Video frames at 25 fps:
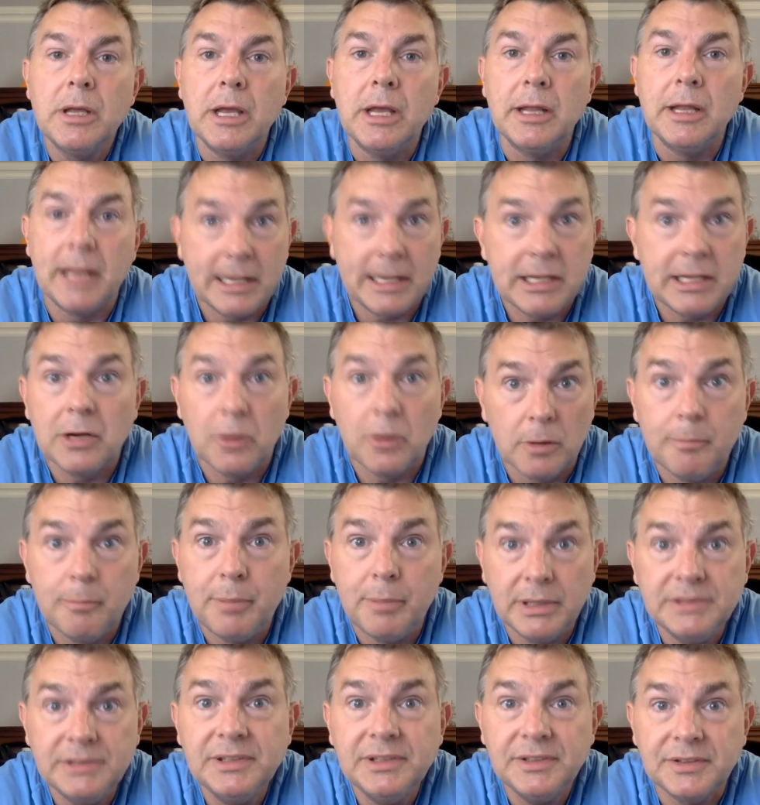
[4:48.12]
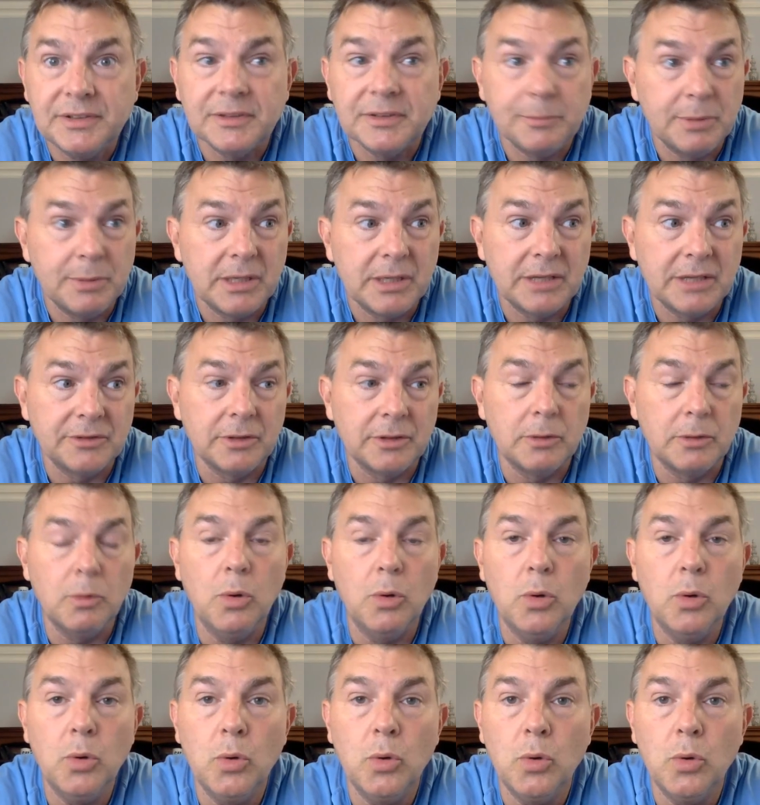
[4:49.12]
and that can hurt businesses because like,
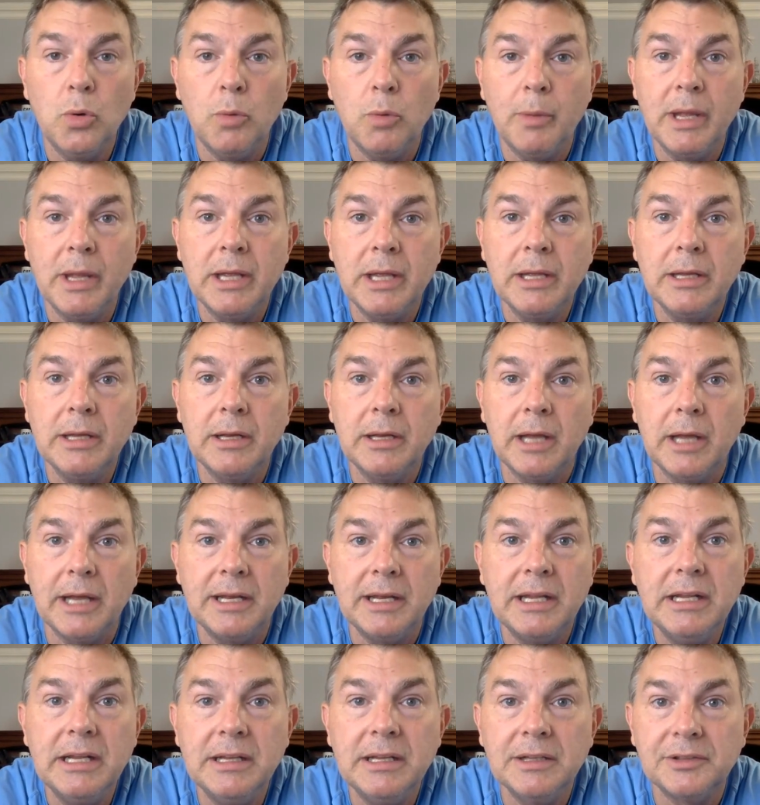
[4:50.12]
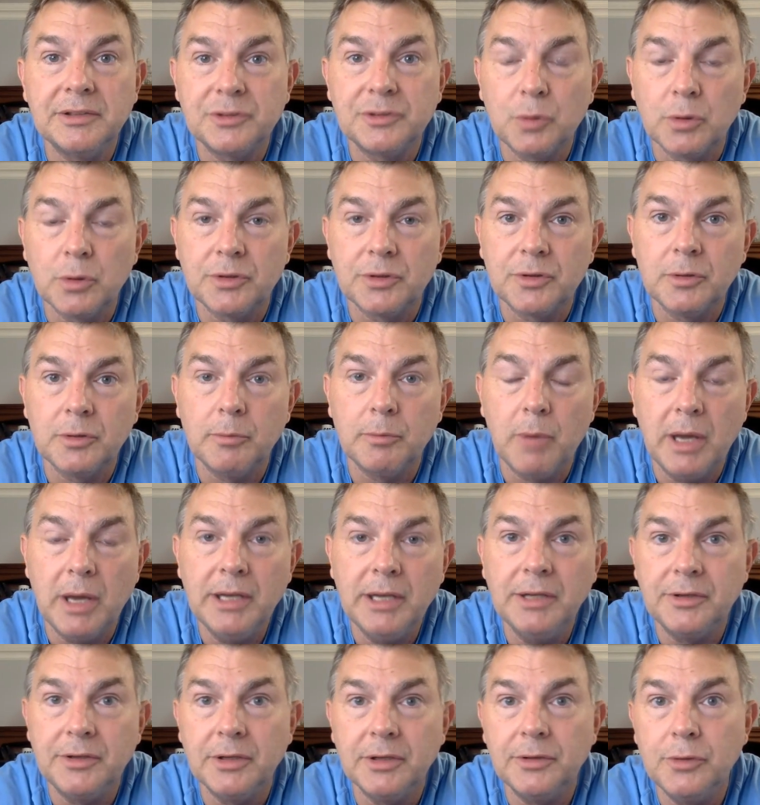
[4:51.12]
oh man, I need this short term
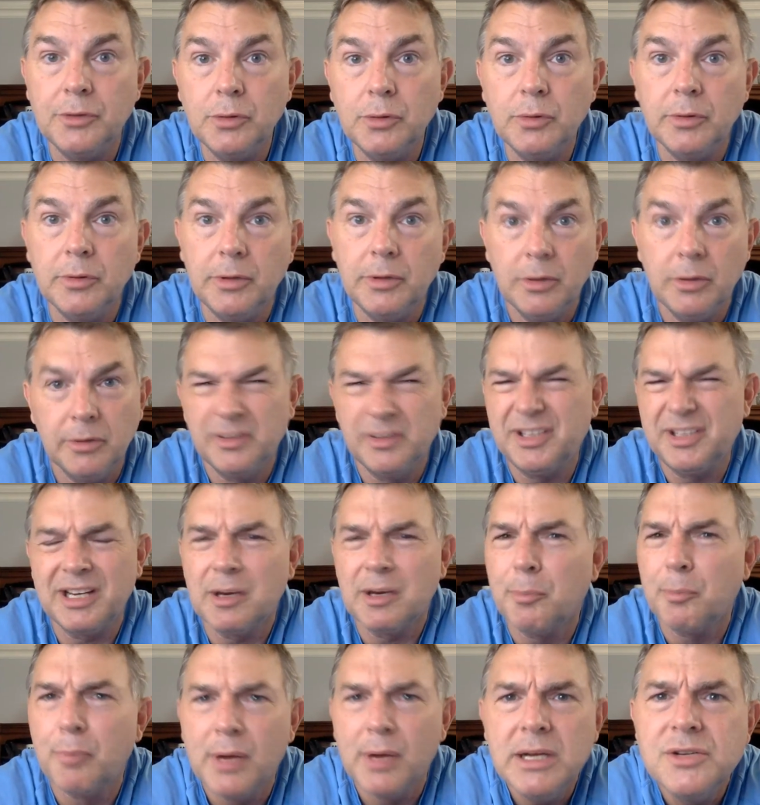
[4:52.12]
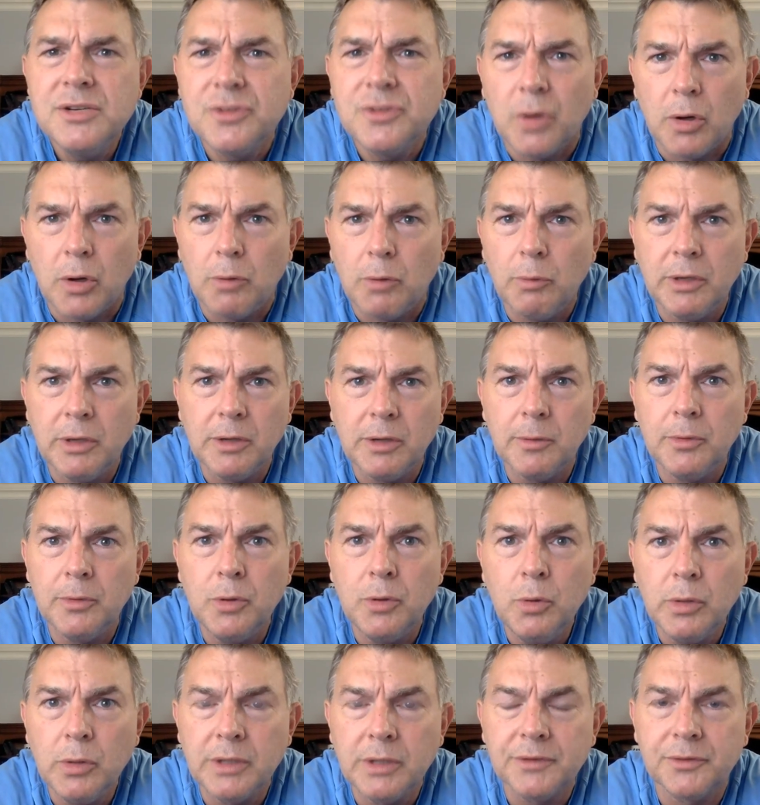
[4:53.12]
money to do. You know, it's like a bridge loan when you're
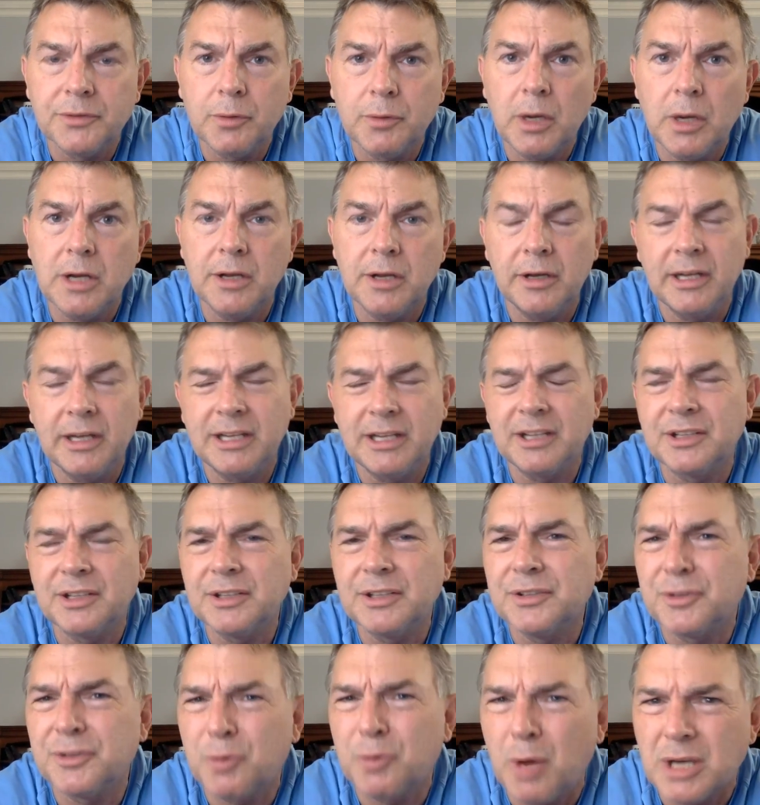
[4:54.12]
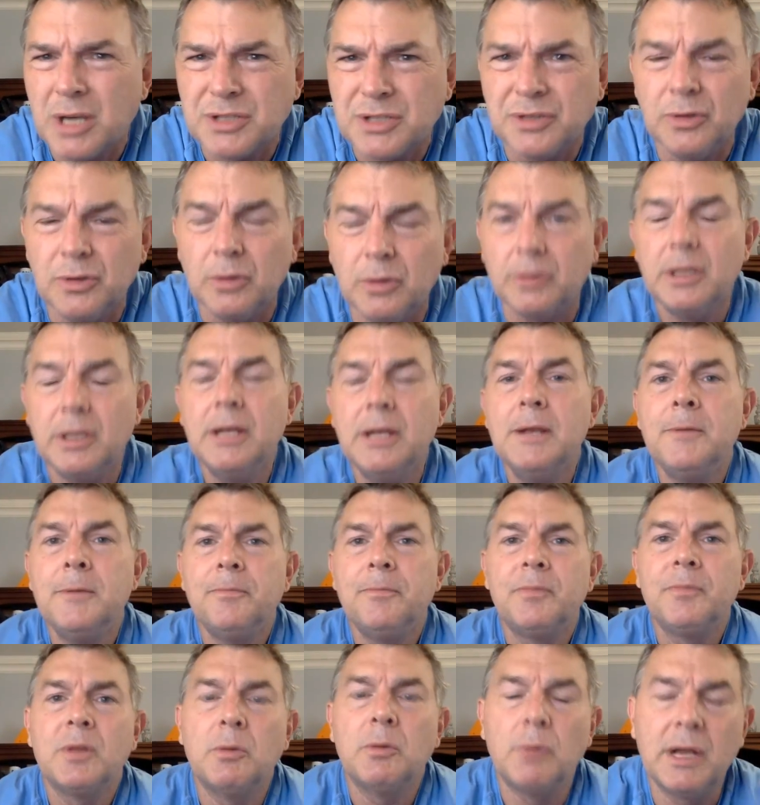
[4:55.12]
doing construction, like a construction loan
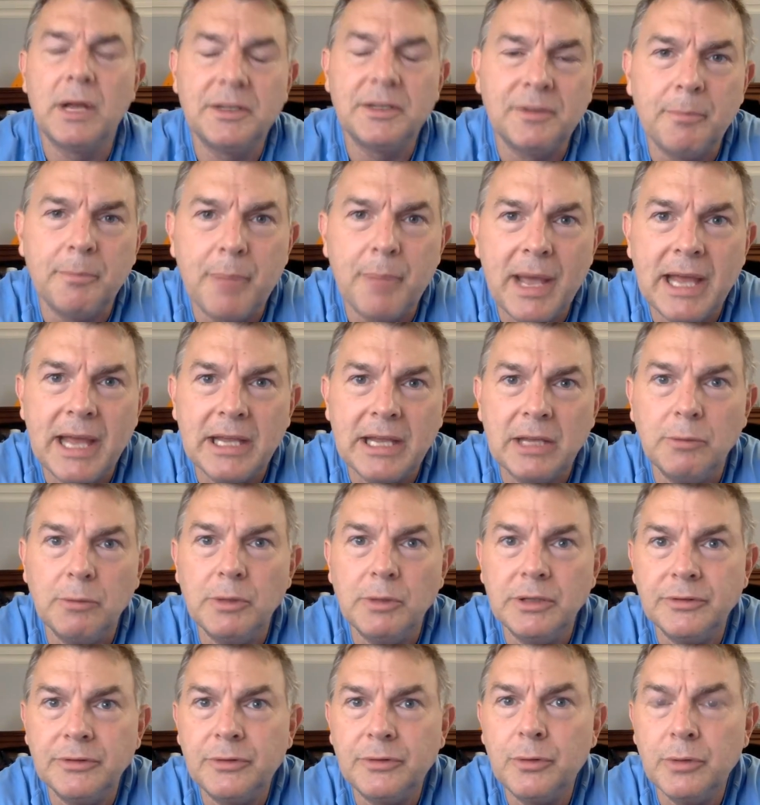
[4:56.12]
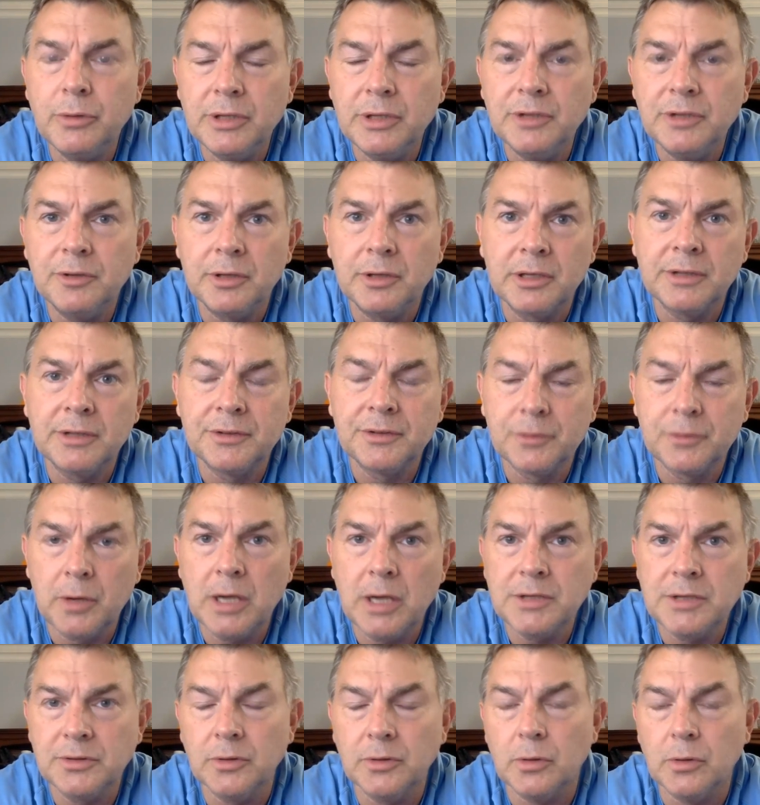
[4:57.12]
when I was in banking, we do these
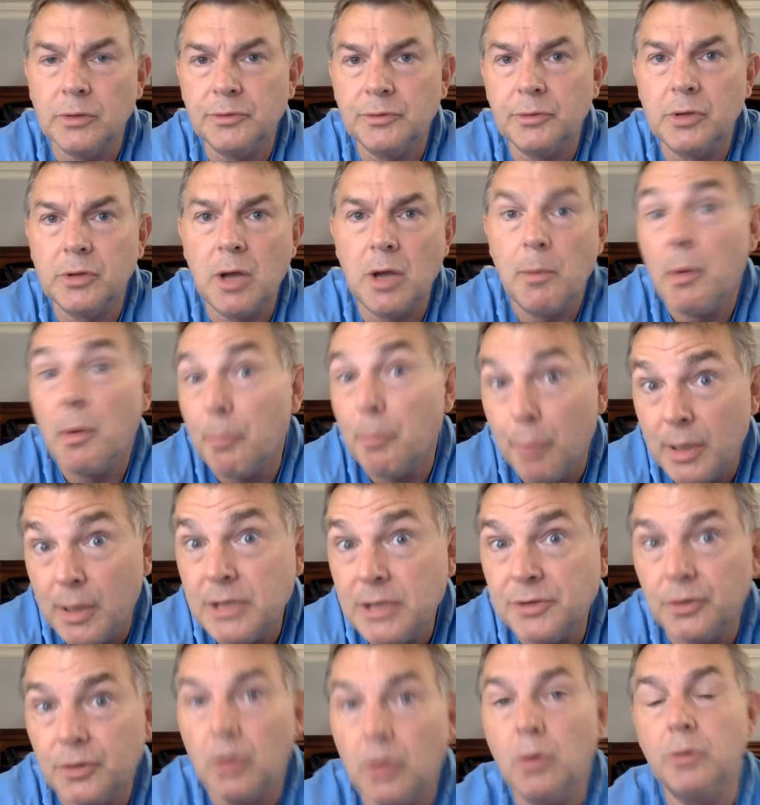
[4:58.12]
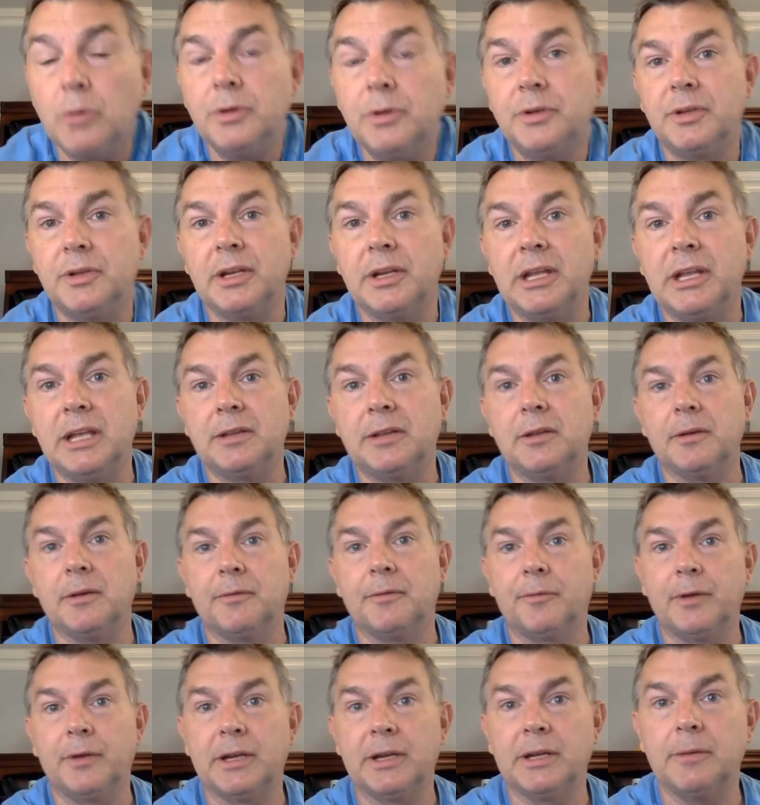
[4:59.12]
construction loans. We call them a bridge loan to get the
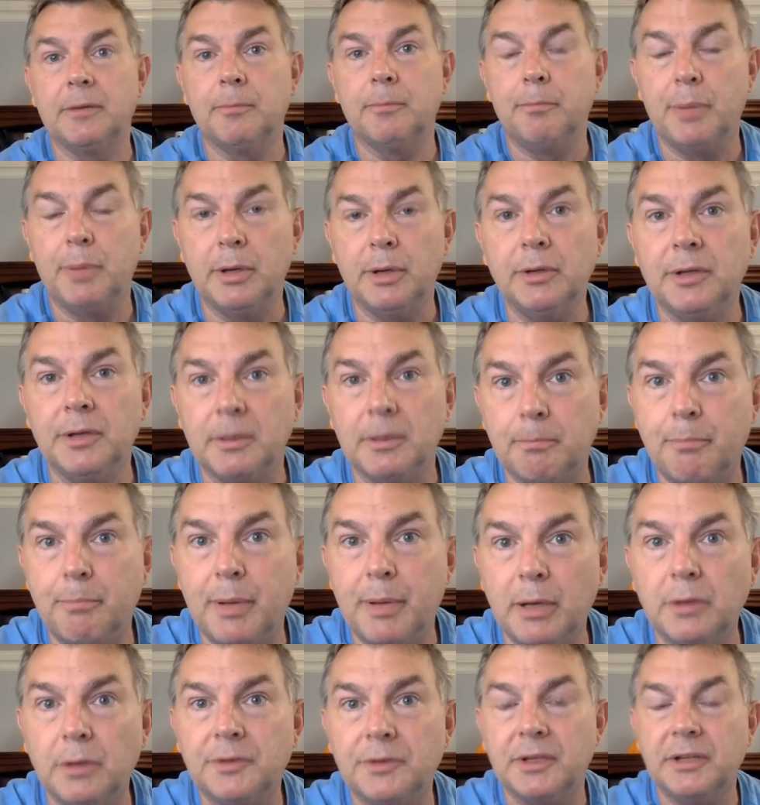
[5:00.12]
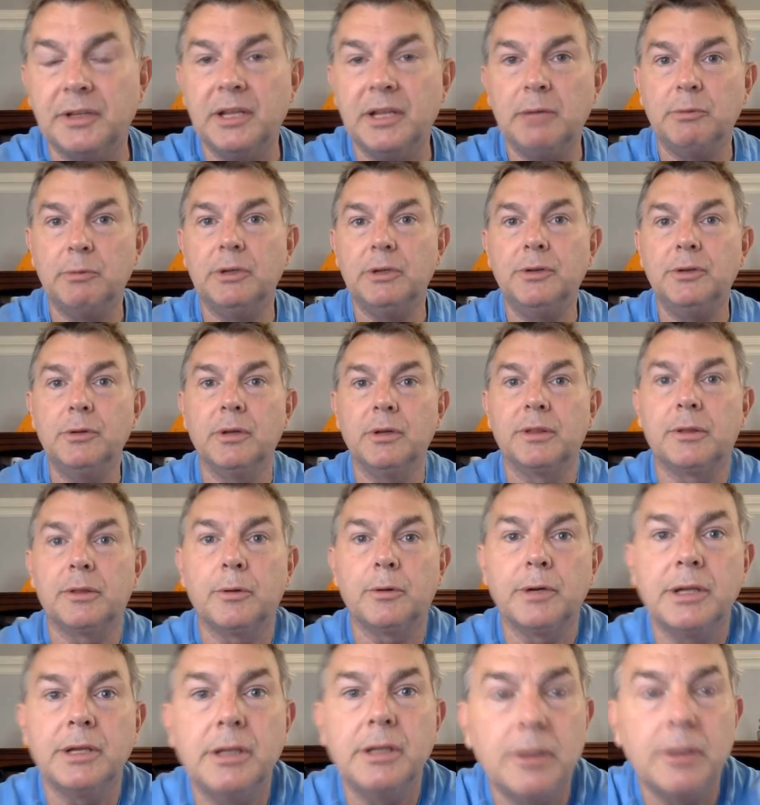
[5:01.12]
freaking building built, and then we'd do a
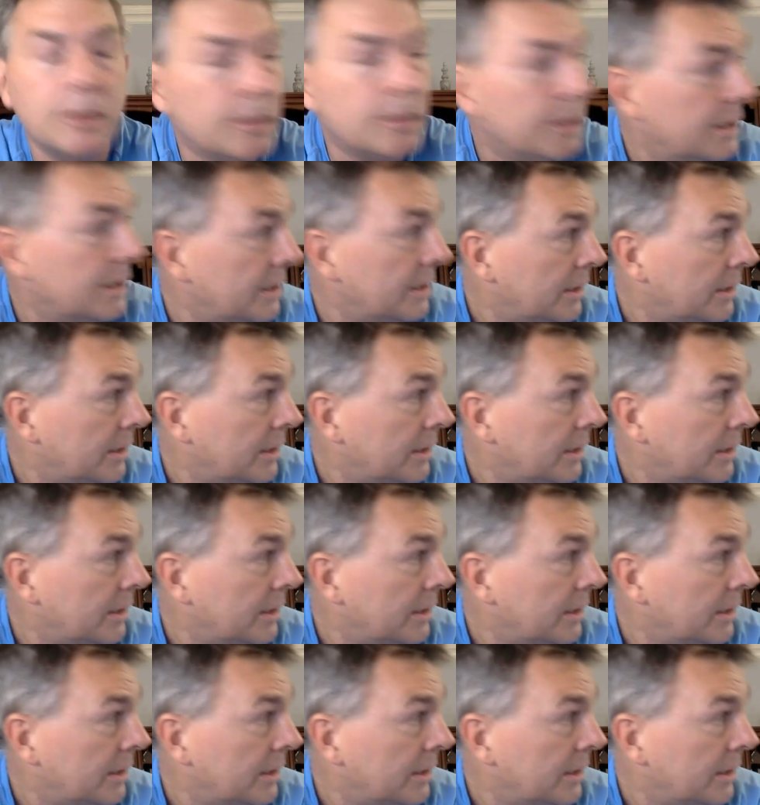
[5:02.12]
30 year